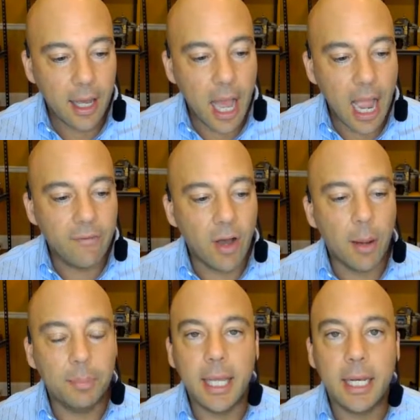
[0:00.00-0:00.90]
I've
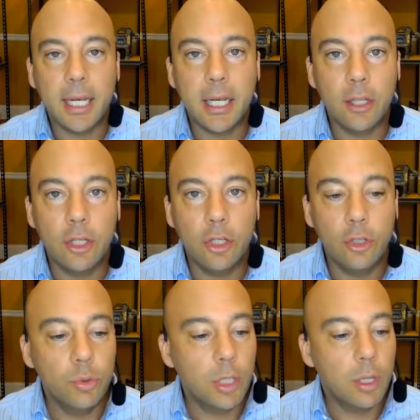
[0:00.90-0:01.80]
updated the
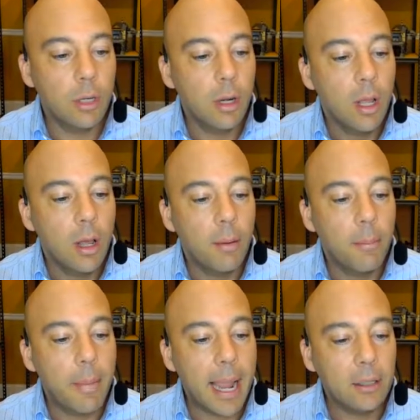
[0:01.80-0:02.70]
user
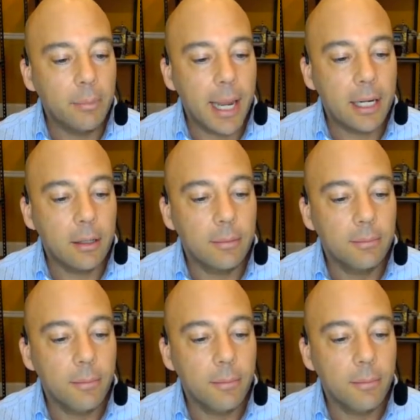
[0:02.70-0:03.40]
Michael Baker.